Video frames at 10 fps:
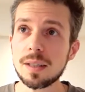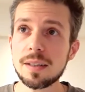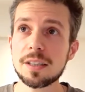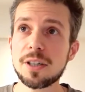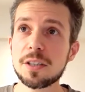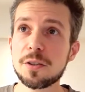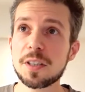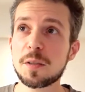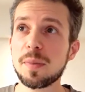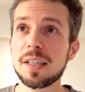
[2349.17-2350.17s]
they try to
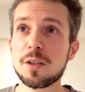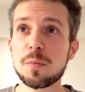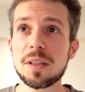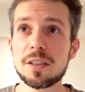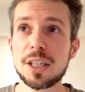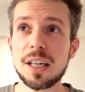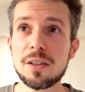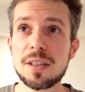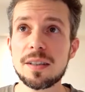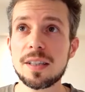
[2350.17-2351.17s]
explain to me the
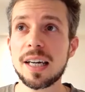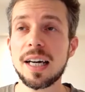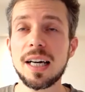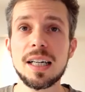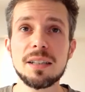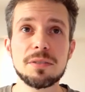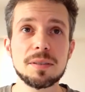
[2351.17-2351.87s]
challenge that they have